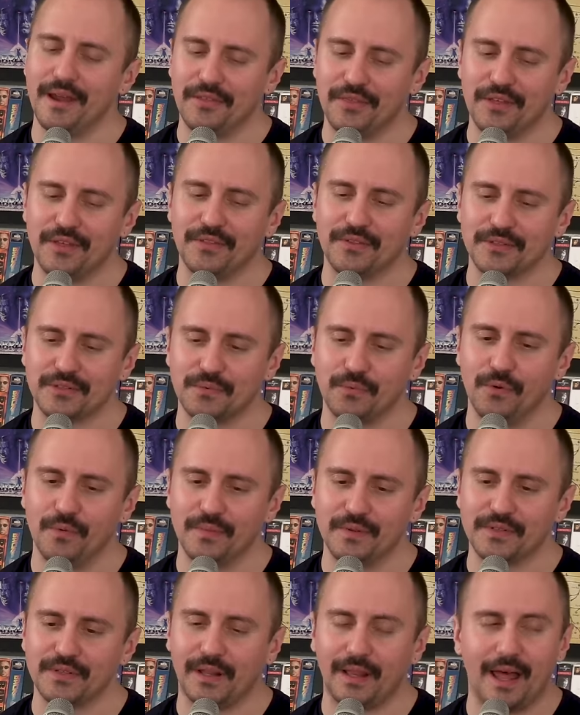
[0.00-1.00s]
I think this
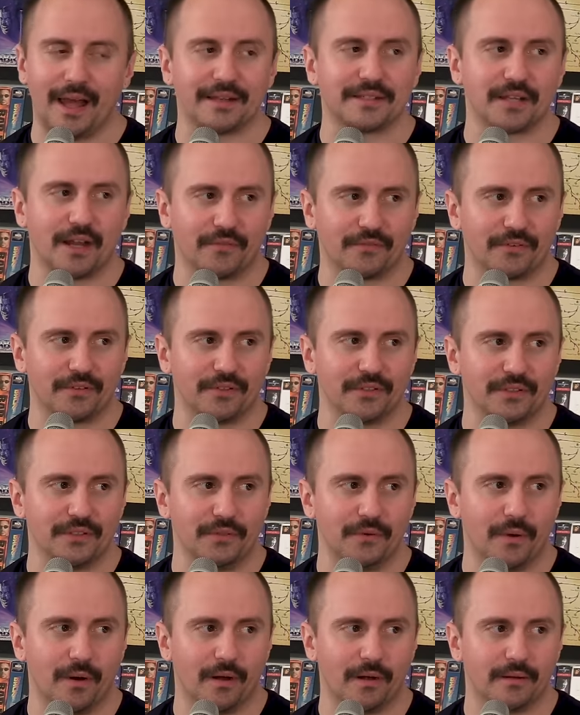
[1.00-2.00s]
woman is a lot tougher than
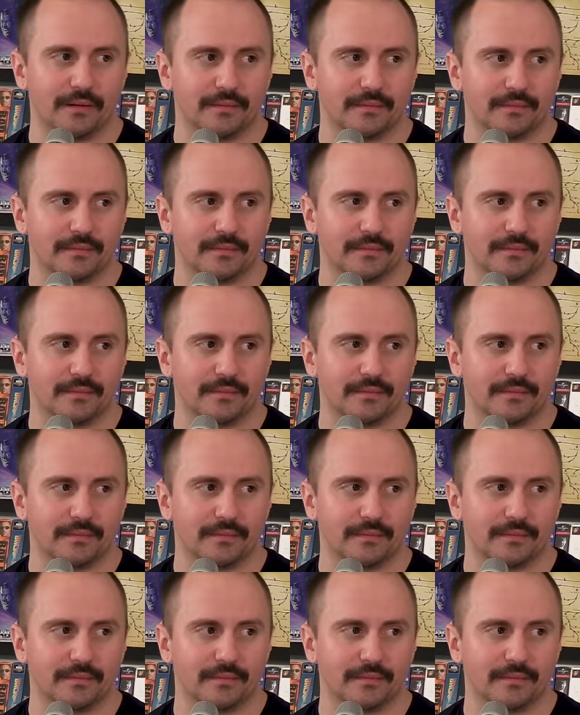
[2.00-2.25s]
you are.